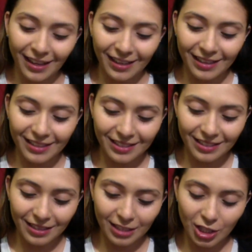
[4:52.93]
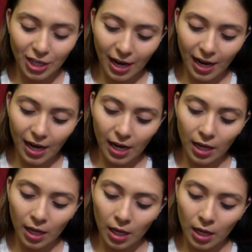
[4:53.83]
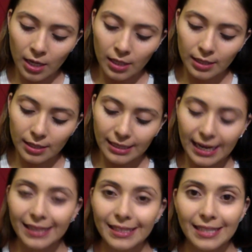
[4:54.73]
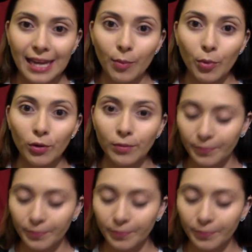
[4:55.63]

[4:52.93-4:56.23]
This is in the shade Sand Sable.